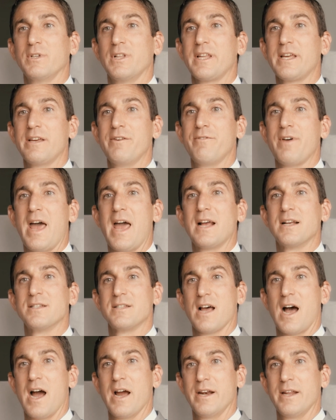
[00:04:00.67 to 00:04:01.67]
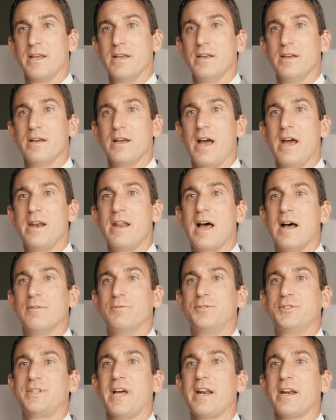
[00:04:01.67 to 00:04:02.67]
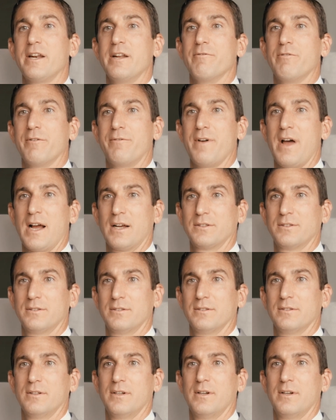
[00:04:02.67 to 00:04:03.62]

relieve anxiety and have sedative effects.